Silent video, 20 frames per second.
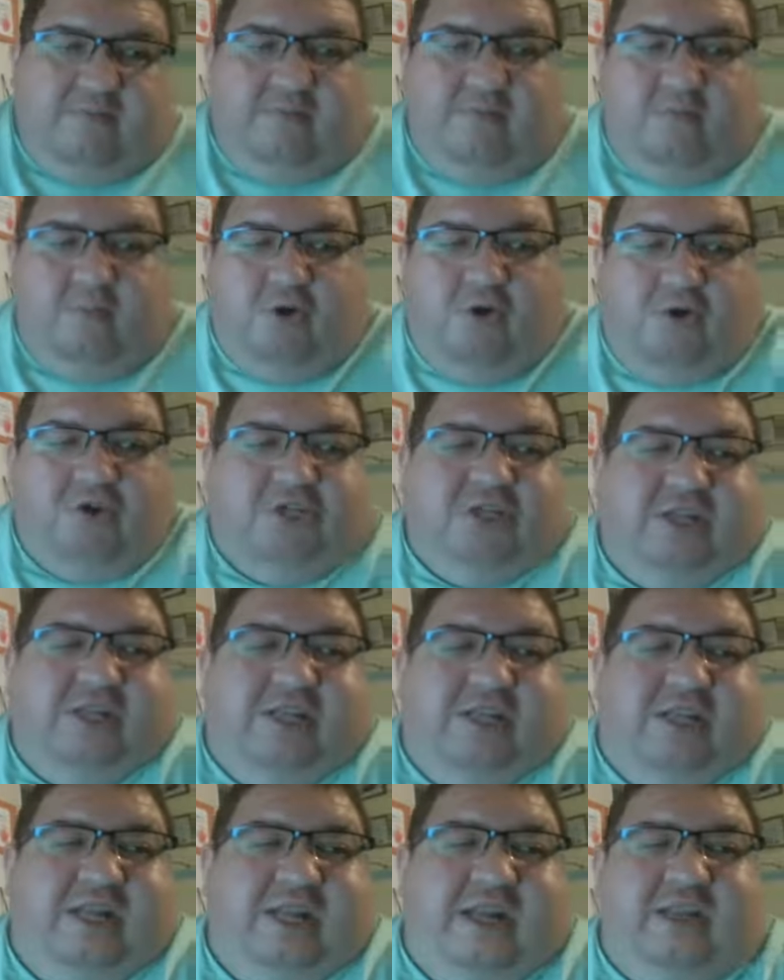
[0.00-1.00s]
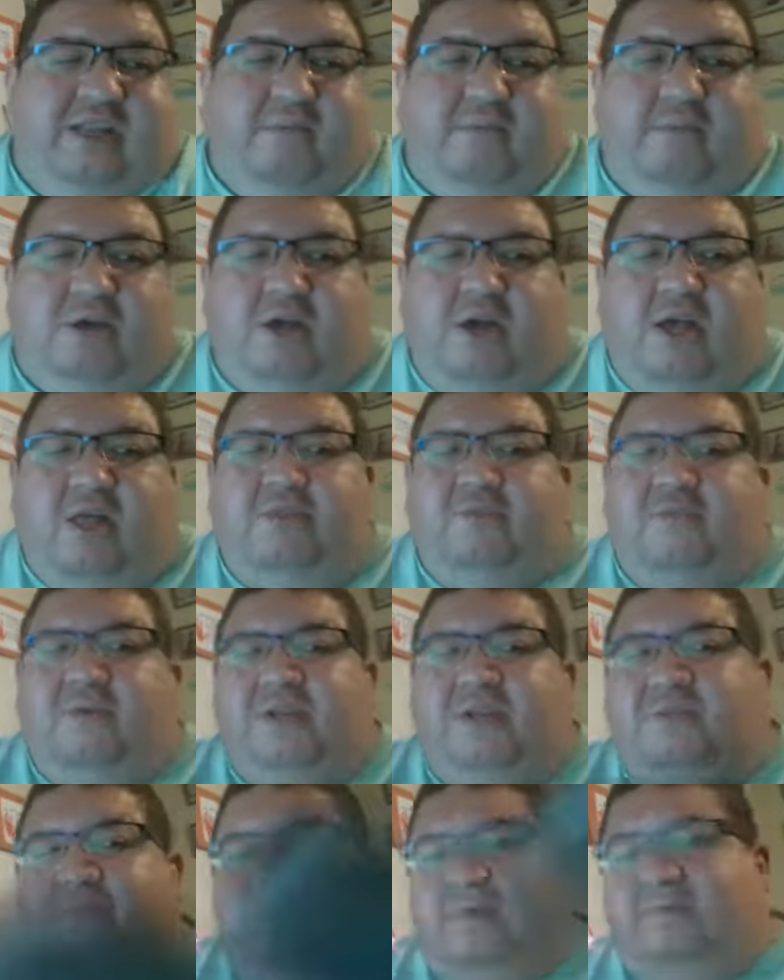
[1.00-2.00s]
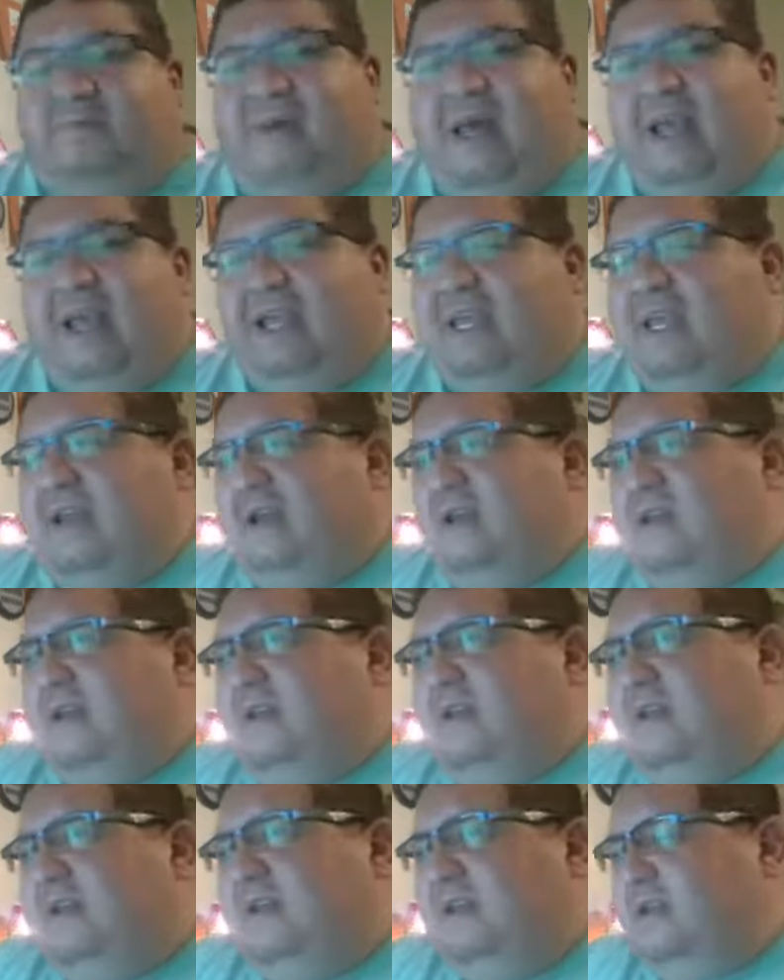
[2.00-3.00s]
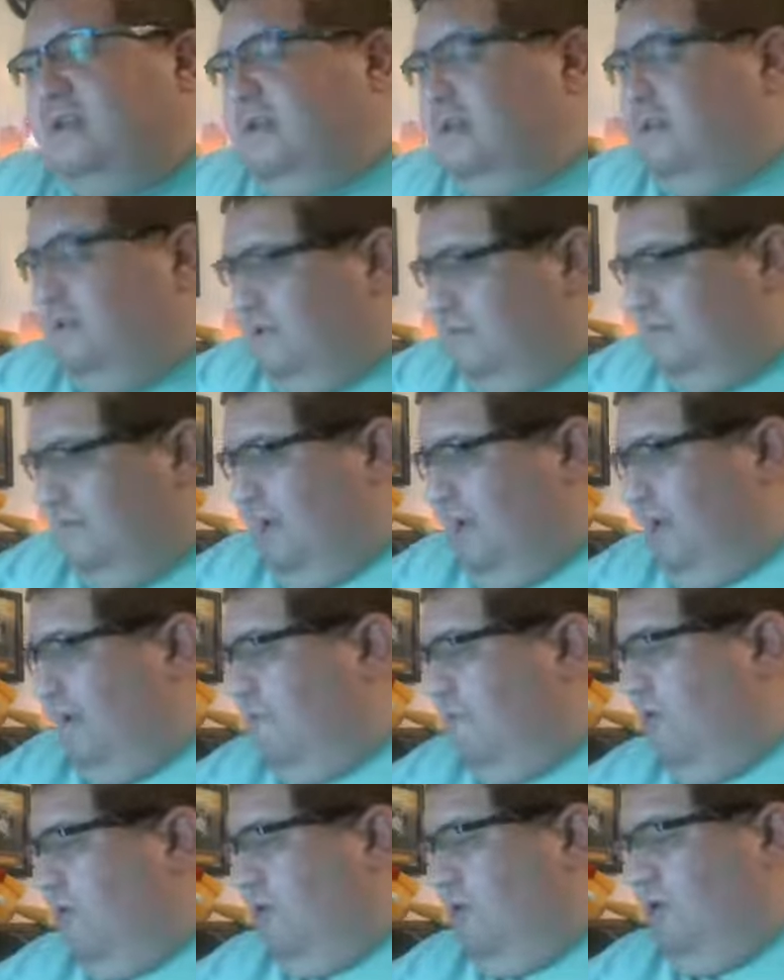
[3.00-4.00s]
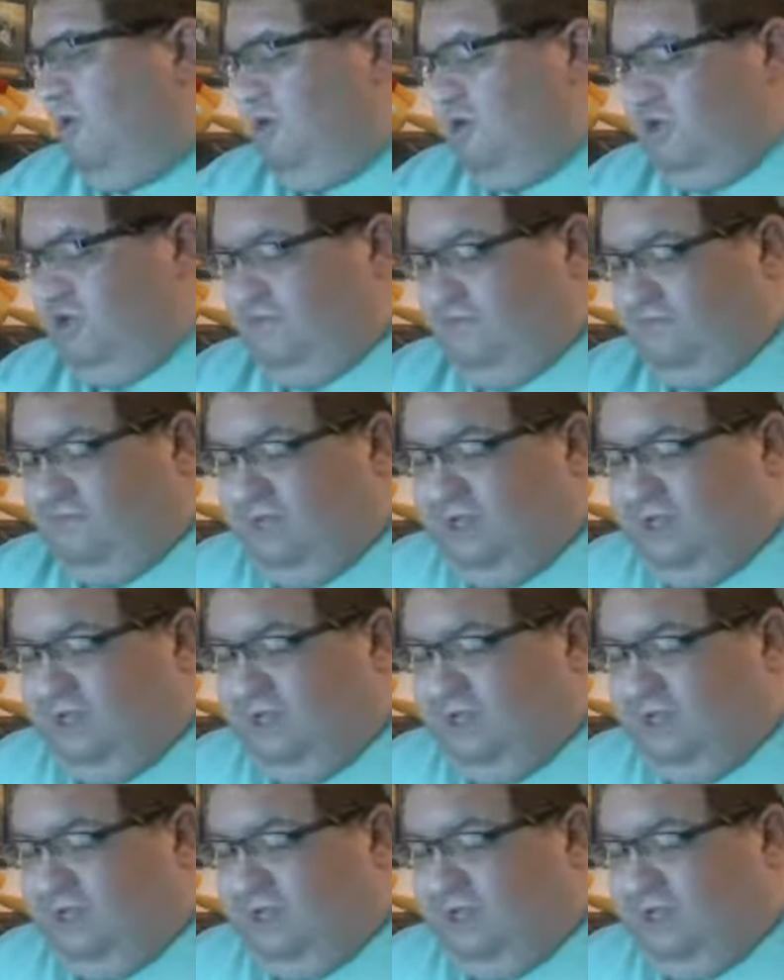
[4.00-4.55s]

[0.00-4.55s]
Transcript: March Scent of the Month, which was back in back in March,